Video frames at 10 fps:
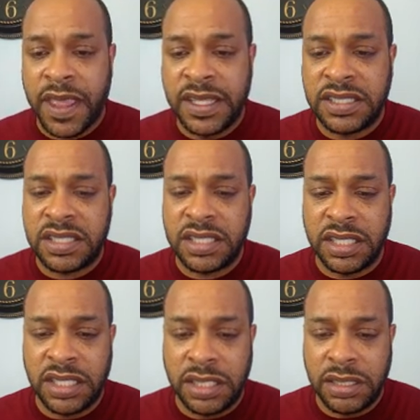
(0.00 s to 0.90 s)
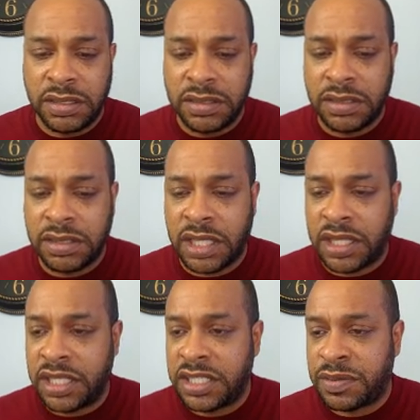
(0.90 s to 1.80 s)

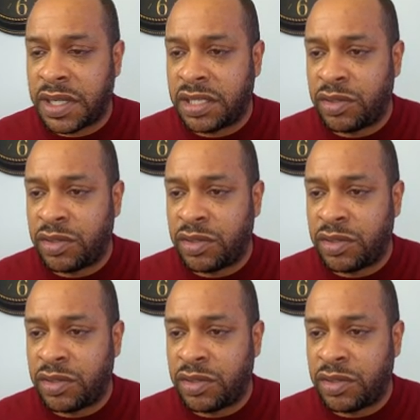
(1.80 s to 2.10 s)
that these may